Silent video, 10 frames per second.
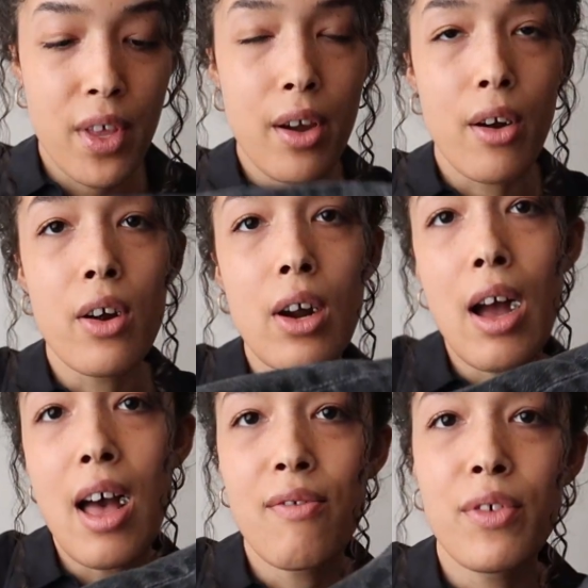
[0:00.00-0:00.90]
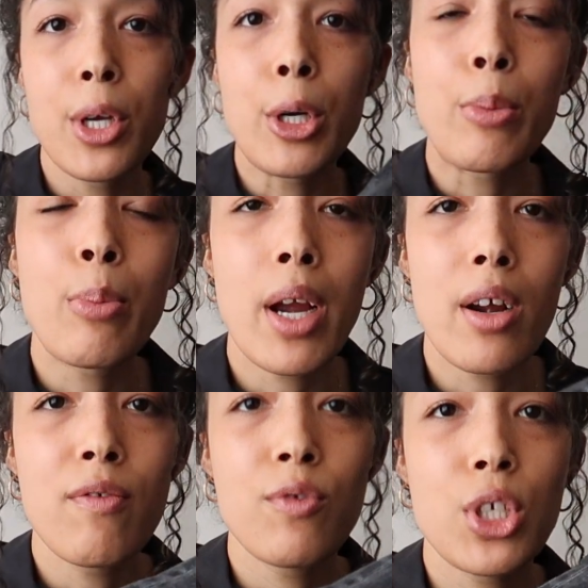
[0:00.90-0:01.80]
They are a heavier
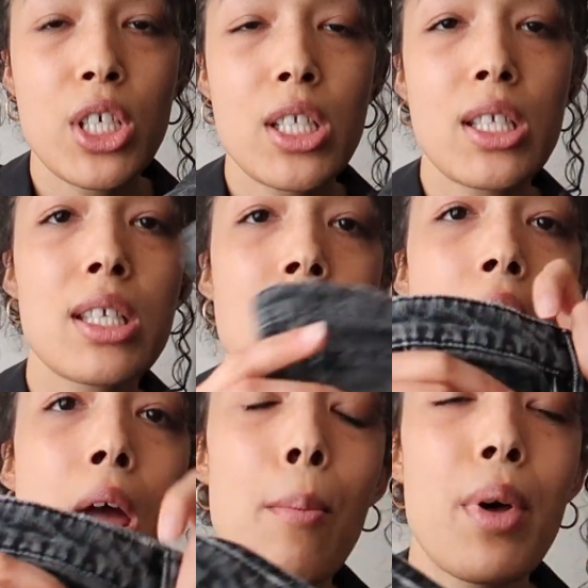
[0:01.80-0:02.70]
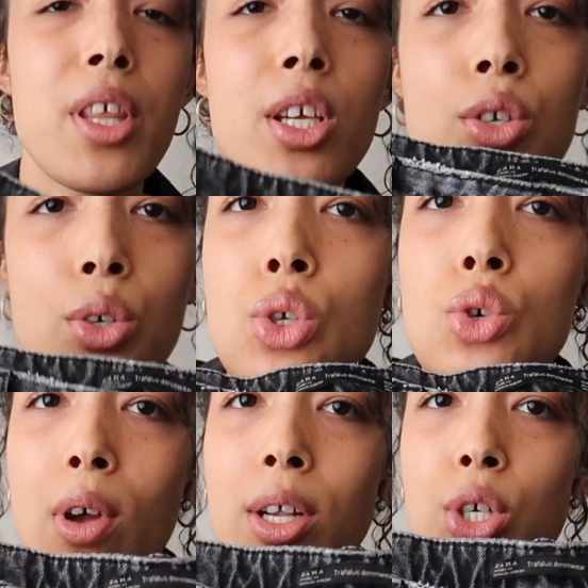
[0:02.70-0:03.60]
pair of jeans, but they do
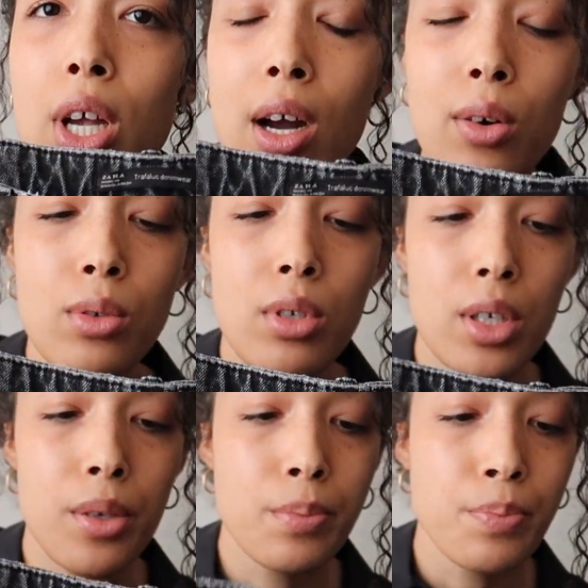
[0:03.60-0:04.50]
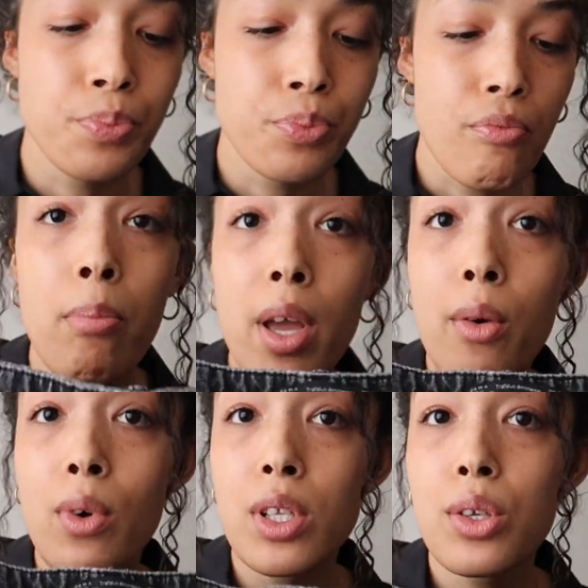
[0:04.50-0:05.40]
stretch out
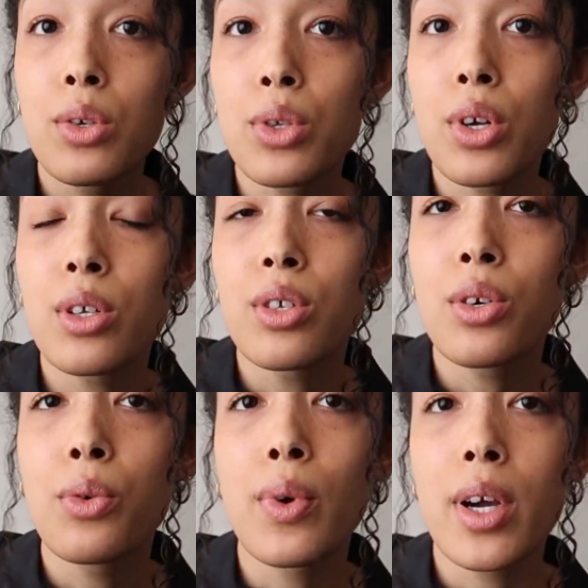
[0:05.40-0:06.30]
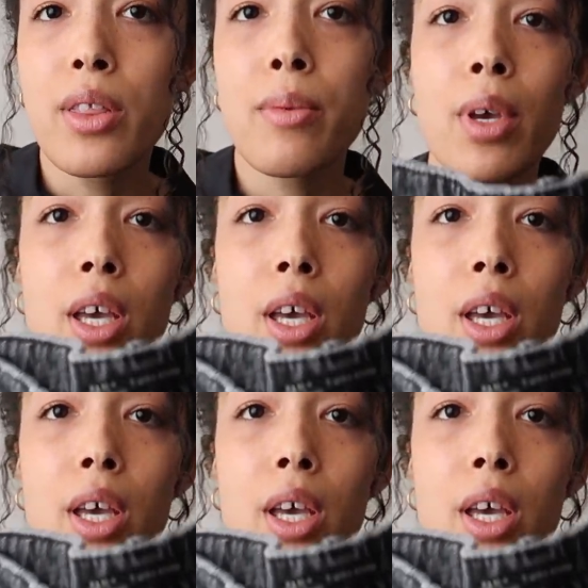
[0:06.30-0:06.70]
bit once you start to wear them